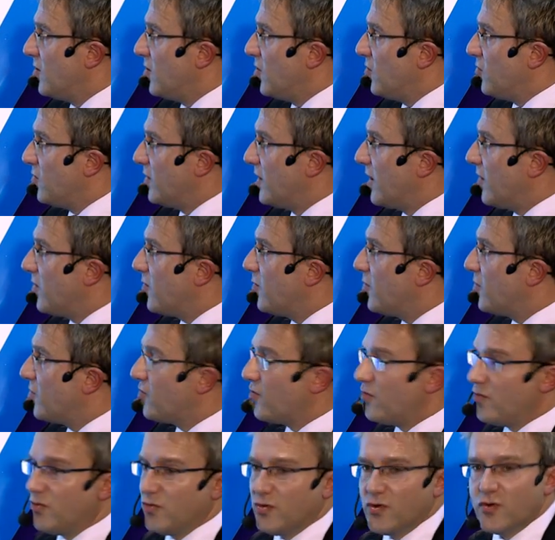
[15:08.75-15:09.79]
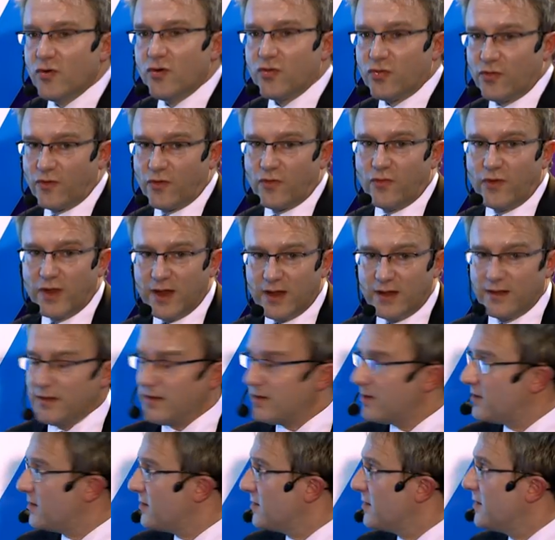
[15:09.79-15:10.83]
So in other words, the root cause for
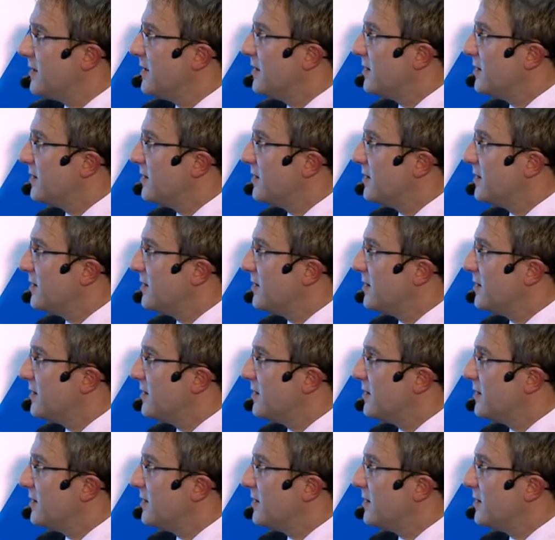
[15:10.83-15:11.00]
wrinkles